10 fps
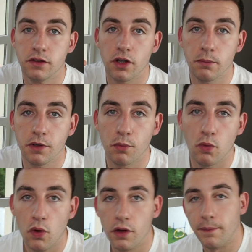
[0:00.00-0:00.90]
Term number
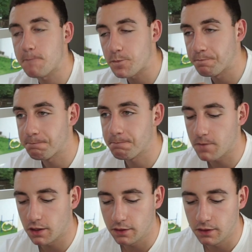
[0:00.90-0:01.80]
one,
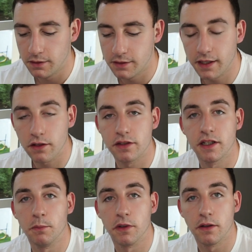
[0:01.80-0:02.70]
ticker
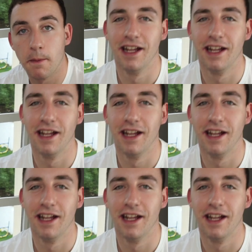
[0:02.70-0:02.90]
symbol.